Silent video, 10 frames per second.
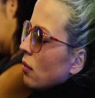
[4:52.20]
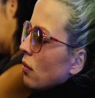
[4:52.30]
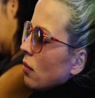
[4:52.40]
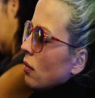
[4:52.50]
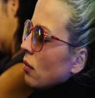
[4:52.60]

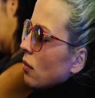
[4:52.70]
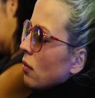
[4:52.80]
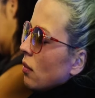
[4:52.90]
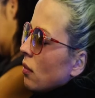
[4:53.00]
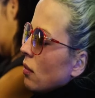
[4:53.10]

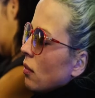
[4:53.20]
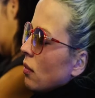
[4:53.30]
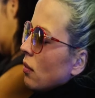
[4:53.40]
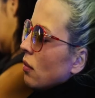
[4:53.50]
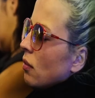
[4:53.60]

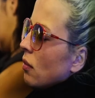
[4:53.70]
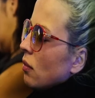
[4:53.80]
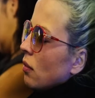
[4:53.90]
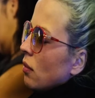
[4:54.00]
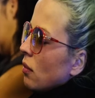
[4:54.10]

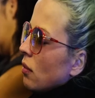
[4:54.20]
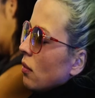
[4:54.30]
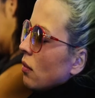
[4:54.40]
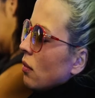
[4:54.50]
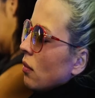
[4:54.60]

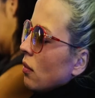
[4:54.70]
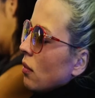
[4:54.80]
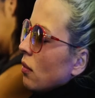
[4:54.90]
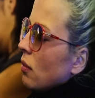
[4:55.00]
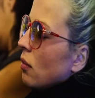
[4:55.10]

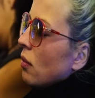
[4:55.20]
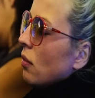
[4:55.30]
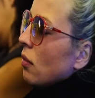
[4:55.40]
(not speaking)